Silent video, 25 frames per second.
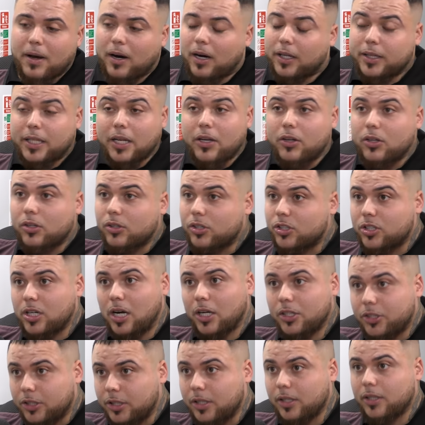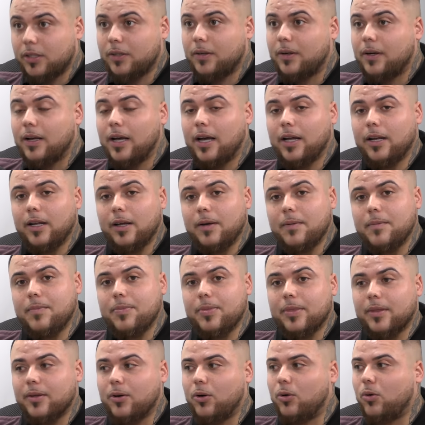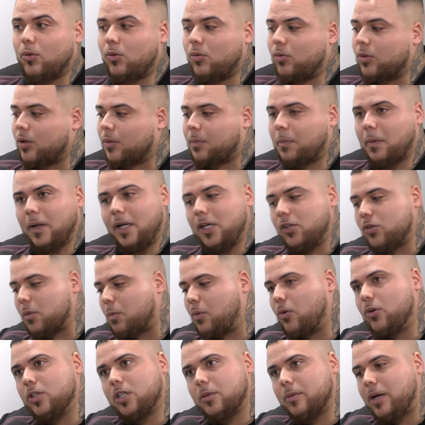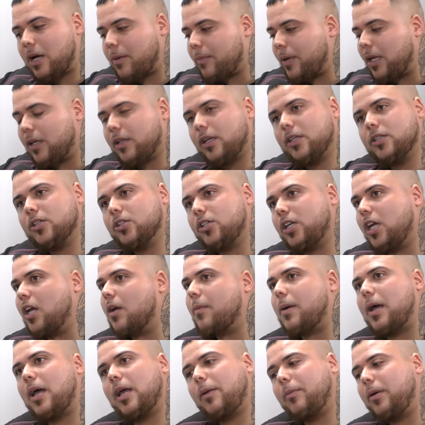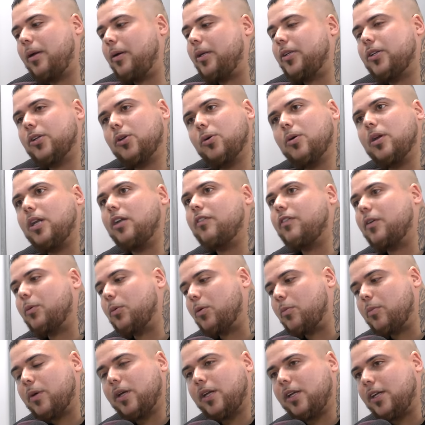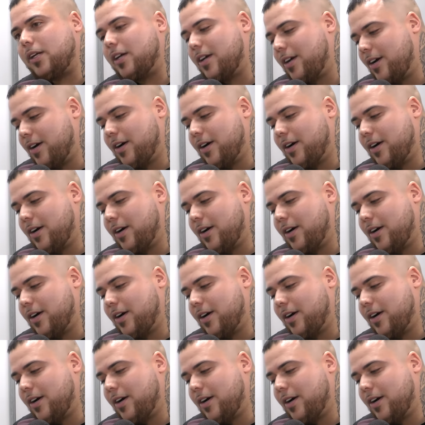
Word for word: I didn't touch it. And um, all the police reports about me, it doesn't say about me to do anything with me